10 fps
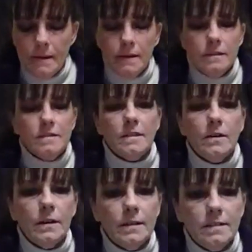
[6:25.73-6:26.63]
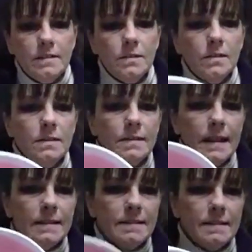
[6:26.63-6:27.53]
So as soon as
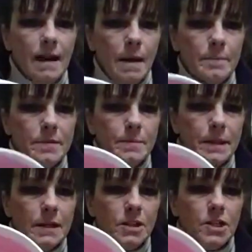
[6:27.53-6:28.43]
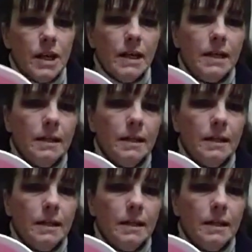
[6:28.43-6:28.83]
that stops being shiny,